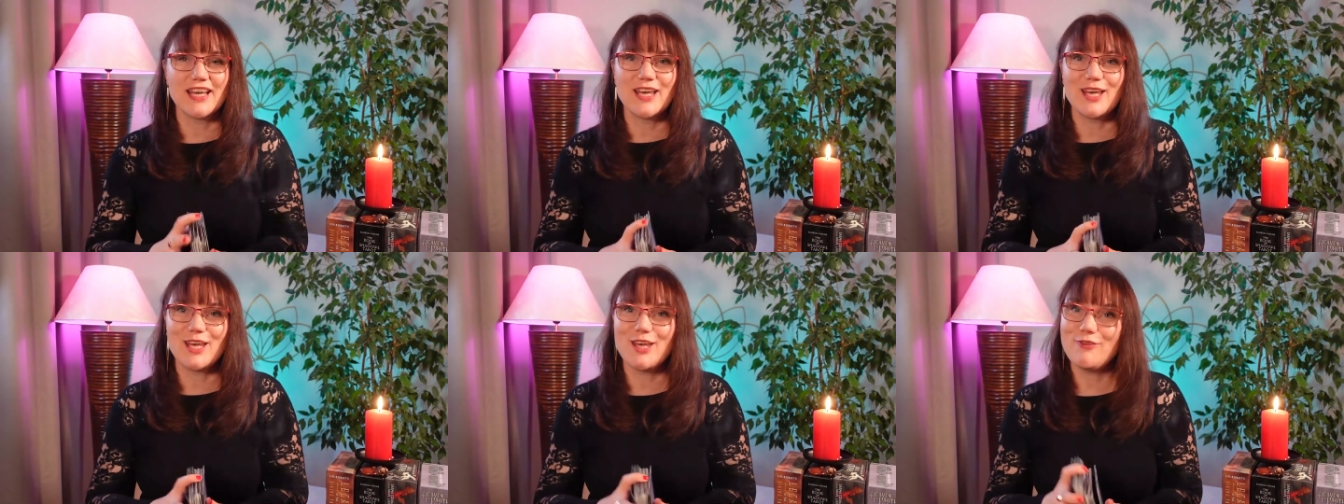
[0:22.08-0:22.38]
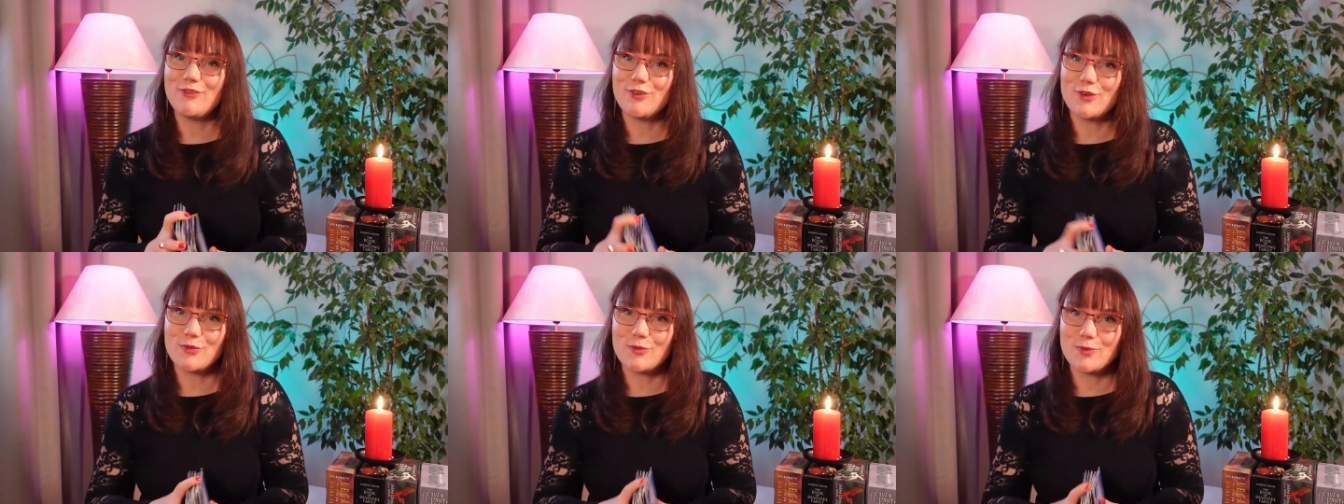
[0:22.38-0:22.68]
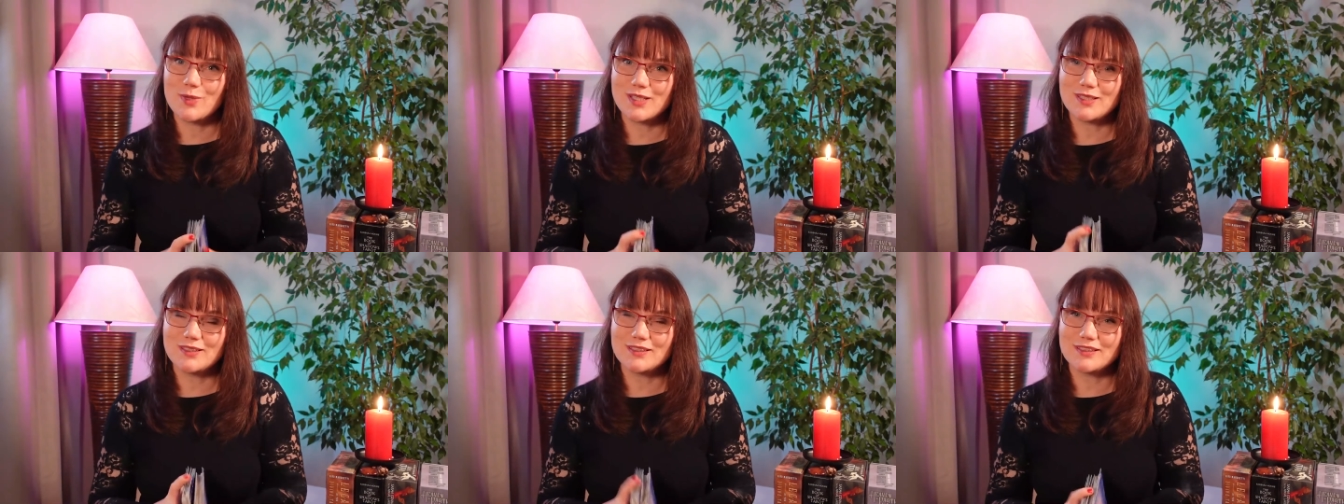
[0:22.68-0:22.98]
If you
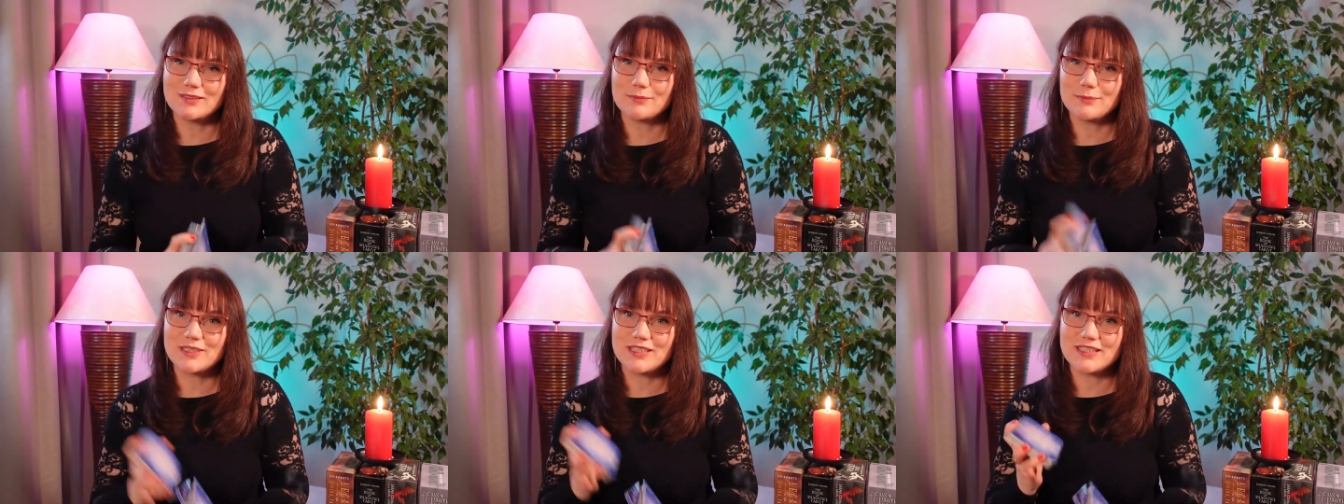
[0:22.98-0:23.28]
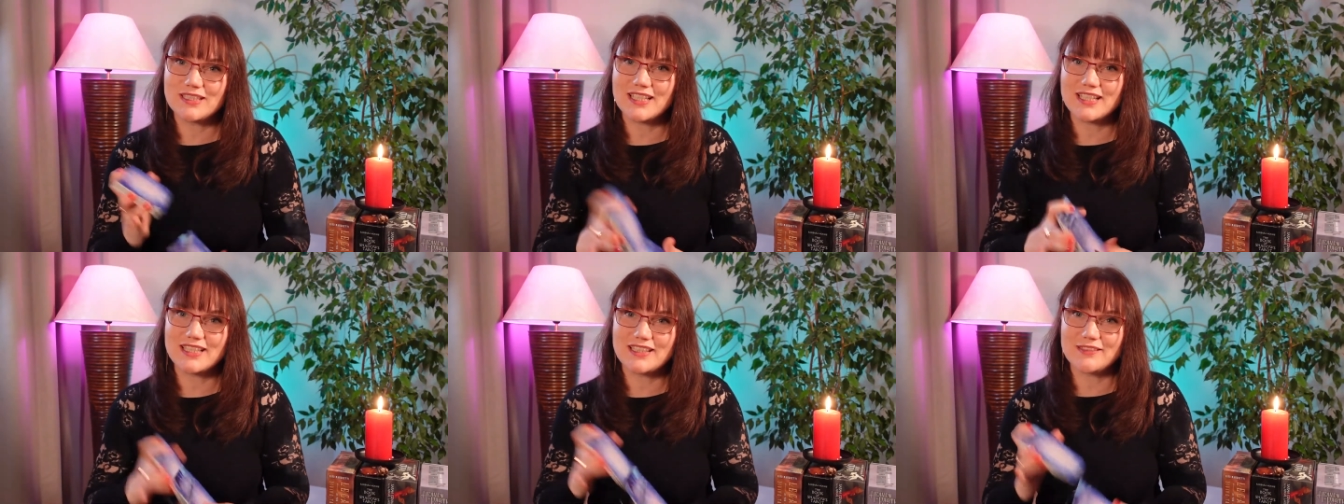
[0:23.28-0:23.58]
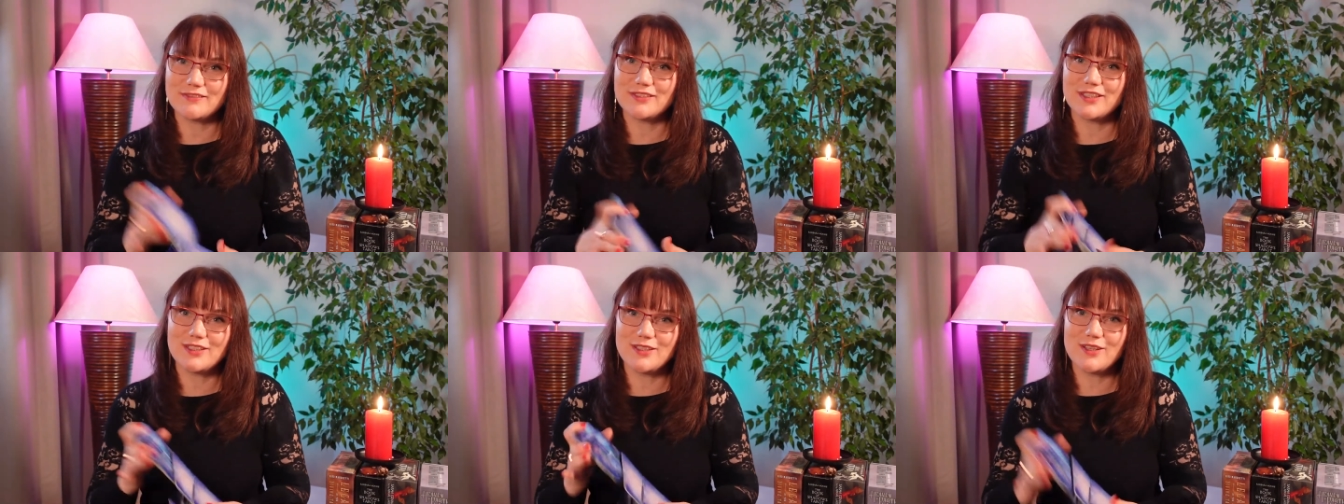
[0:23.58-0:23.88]
will, then please like
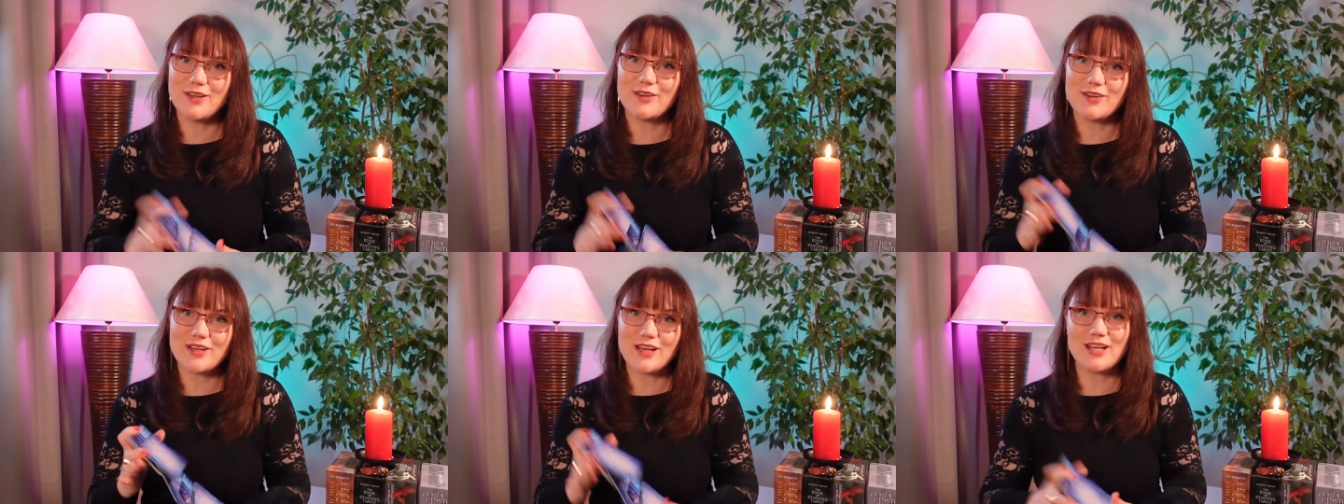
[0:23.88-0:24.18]
the video.